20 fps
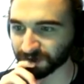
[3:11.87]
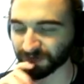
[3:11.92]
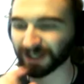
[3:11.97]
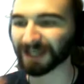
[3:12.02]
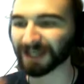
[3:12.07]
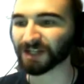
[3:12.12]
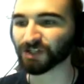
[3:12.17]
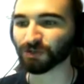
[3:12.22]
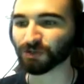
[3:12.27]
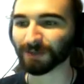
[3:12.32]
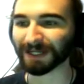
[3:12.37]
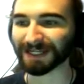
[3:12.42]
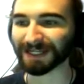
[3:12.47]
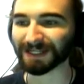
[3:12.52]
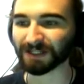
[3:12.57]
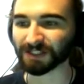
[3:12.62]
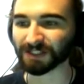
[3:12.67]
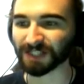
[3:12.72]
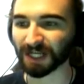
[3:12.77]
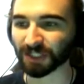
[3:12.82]
If I hit too
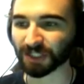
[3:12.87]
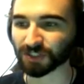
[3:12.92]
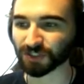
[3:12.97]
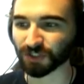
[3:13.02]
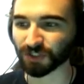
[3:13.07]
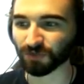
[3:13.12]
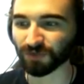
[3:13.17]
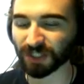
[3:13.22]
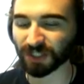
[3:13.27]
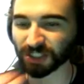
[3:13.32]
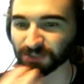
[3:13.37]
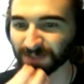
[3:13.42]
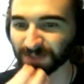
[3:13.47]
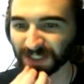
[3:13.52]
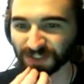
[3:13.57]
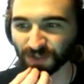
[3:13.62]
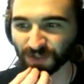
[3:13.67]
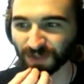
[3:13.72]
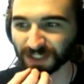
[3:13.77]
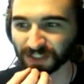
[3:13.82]
many intersections over this
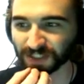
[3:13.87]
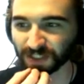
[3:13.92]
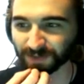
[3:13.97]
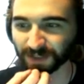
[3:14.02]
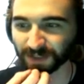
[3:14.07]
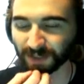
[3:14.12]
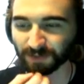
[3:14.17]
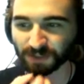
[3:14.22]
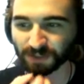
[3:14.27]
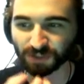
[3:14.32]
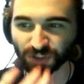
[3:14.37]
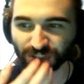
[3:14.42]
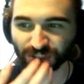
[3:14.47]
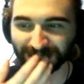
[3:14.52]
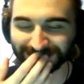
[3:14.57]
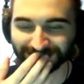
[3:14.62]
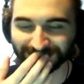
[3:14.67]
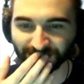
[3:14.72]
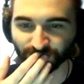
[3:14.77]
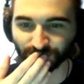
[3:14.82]
space, though, that's going to become
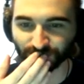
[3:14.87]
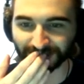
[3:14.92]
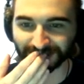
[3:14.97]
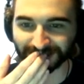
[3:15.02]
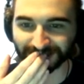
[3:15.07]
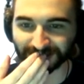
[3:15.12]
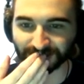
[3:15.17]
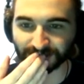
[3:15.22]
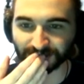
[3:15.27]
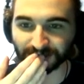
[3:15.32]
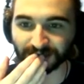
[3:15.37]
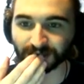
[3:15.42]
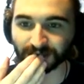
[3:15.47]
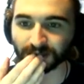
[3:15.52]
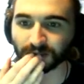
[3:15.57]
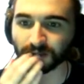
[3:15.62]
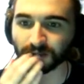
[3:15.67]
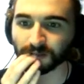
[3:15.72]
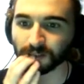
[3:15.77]
congested really easily.